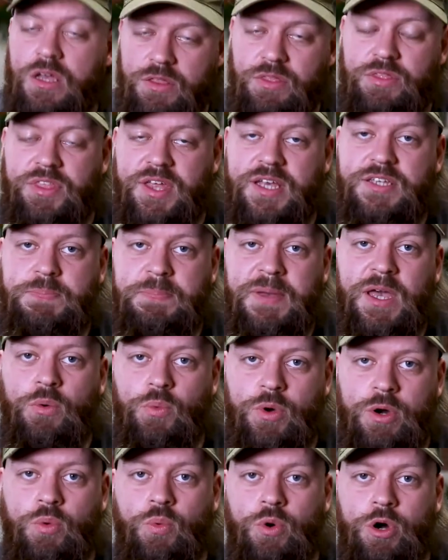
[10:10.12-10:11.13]
this bit
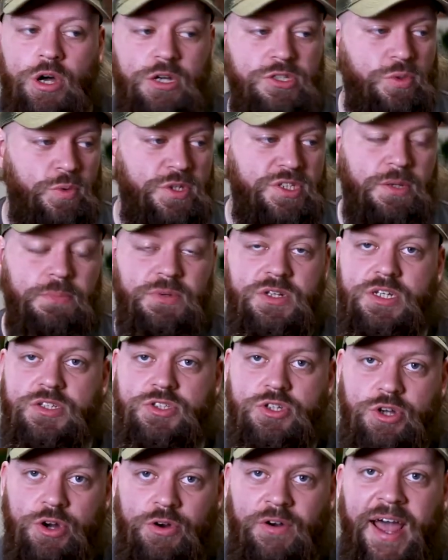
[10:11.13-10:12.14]
will work. So we simply
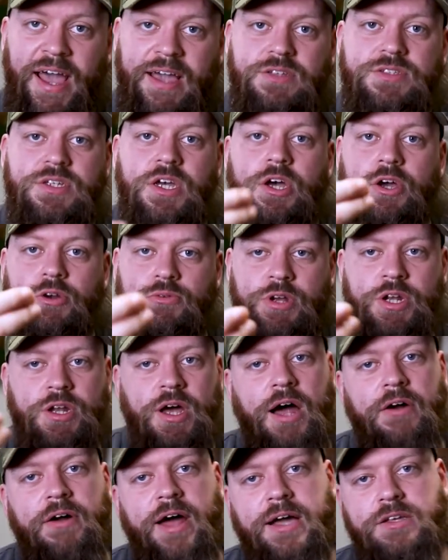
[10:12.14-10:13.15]
need to correct,
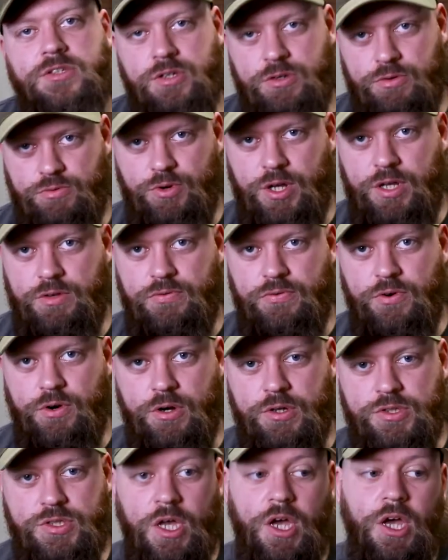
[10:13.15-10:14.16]
redirect,
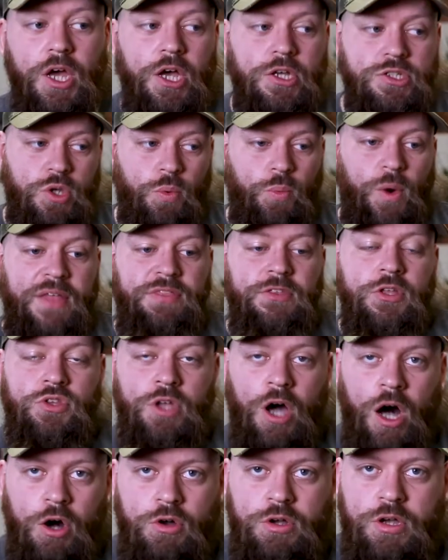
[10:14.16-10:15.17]
reinforce. So when the
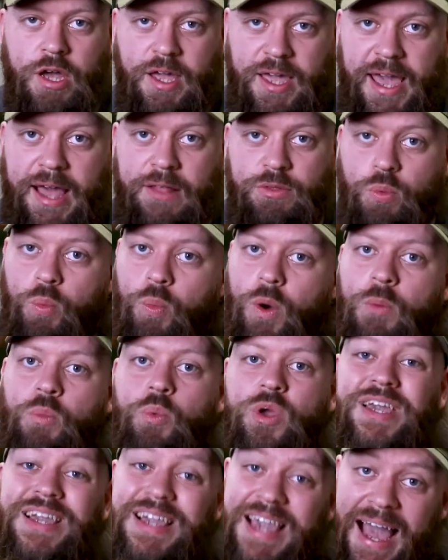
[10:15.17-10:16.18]
dog, again, when
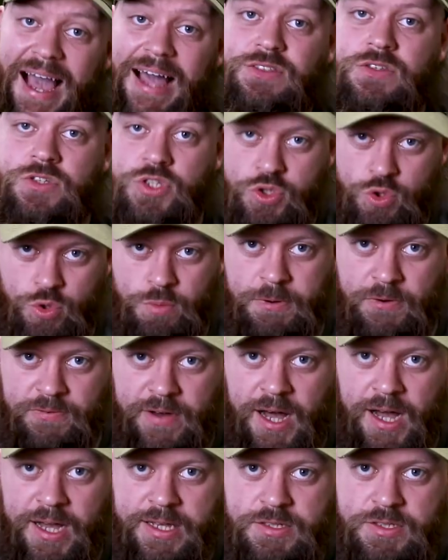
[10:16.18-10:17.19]
we can
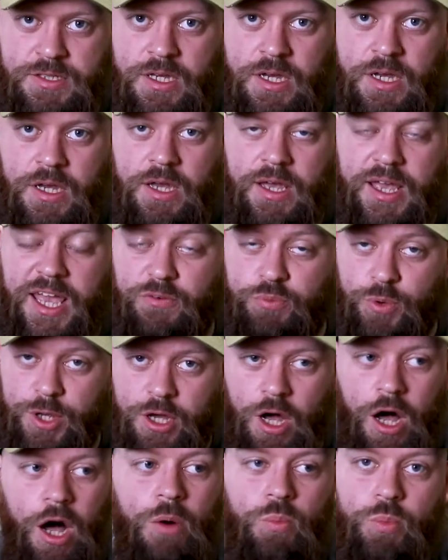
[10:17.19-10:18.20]
supervise, if we
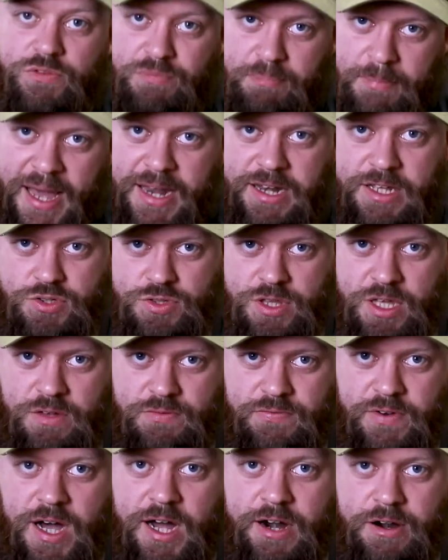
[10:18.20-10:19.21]
can't, we've managed the
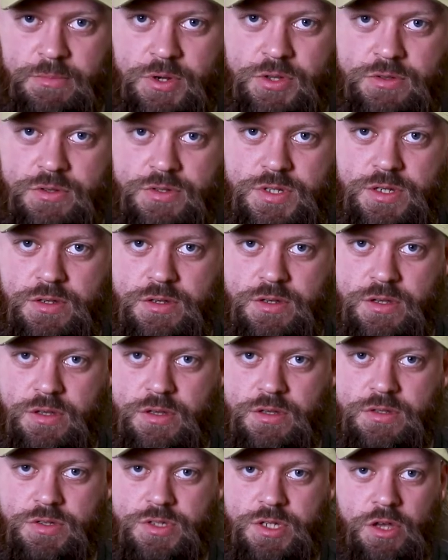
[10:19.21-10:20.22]
environment
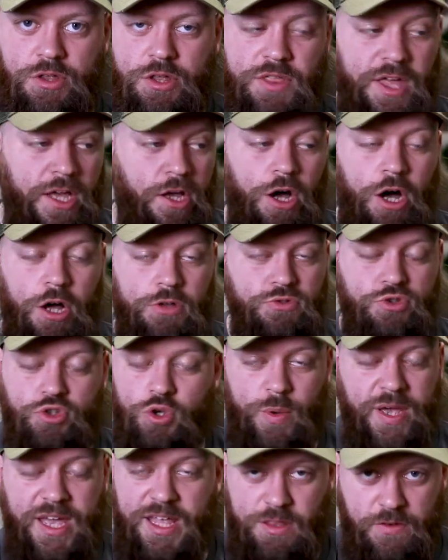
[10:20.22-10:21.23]
so that they can't
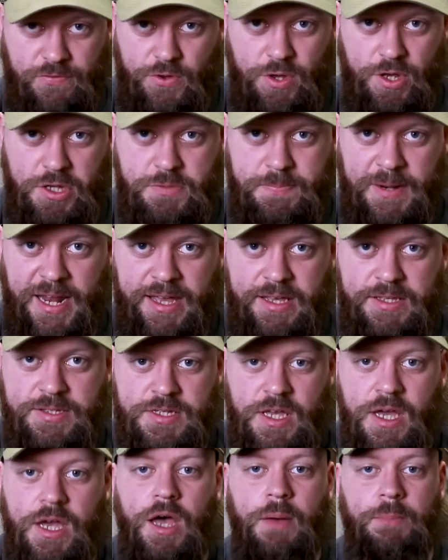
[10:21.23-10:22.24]
do it in the first
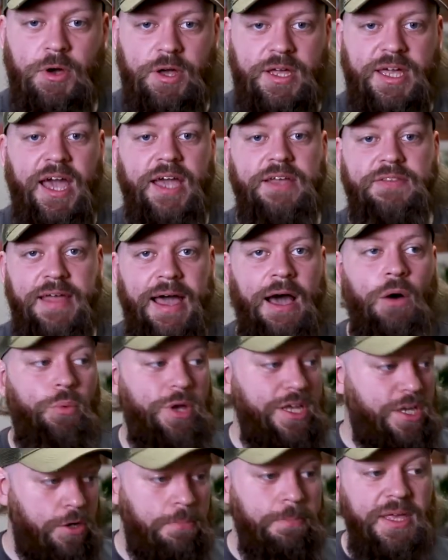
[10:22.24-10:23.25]
place. But okay, now
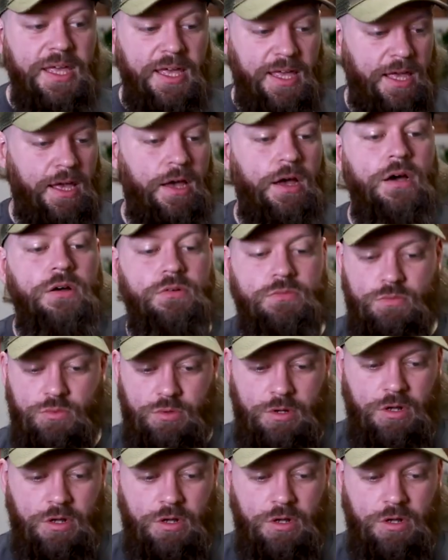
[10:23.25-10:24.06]
we can be here.